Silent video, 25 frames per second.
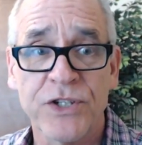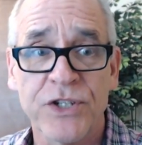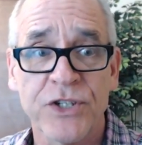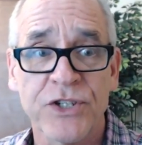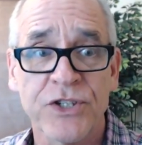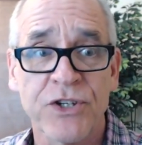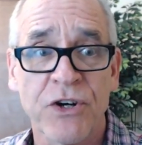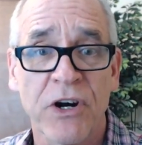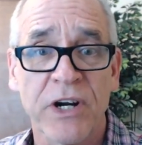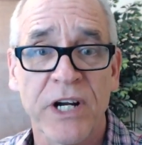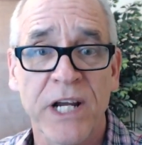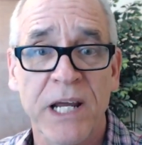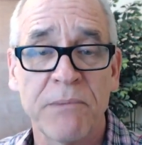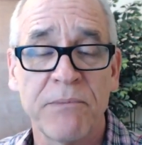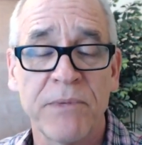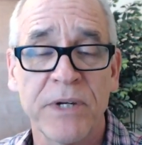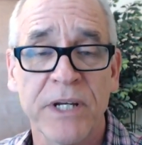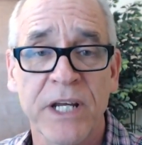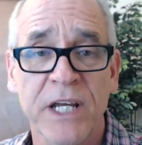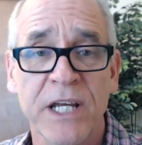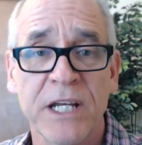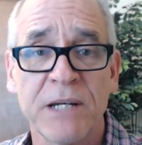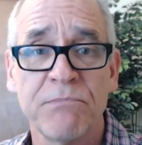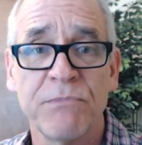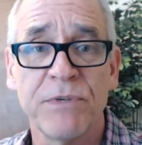to start coming
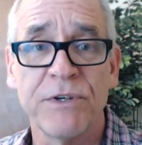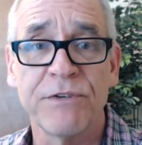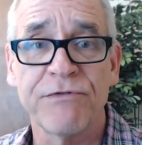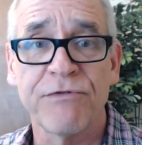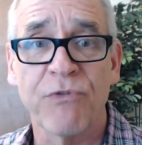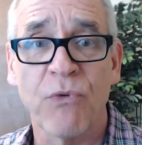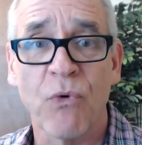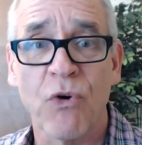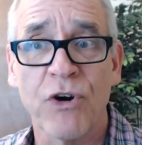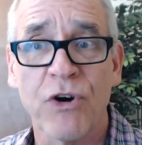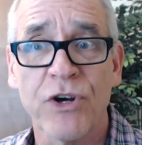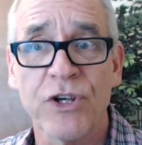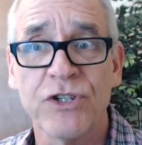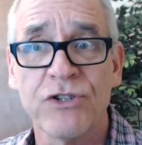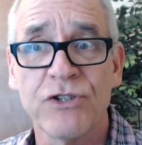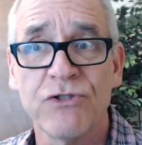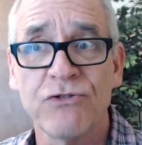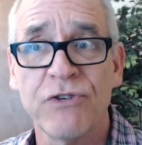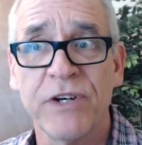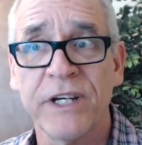in before you